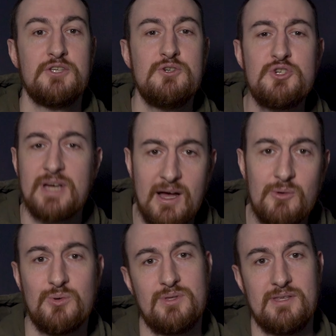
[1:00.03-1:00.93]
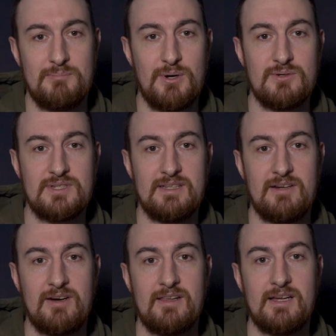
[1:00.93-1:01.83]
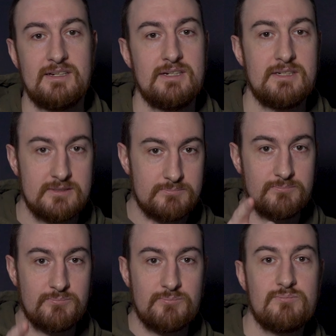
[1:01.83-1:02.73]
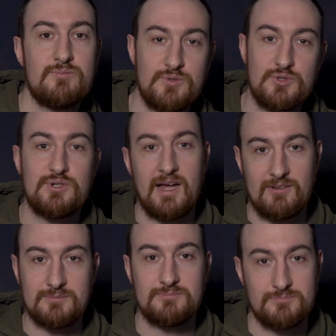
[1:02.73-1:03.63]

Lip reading: You shall go to the ball, Cinderella. You shall.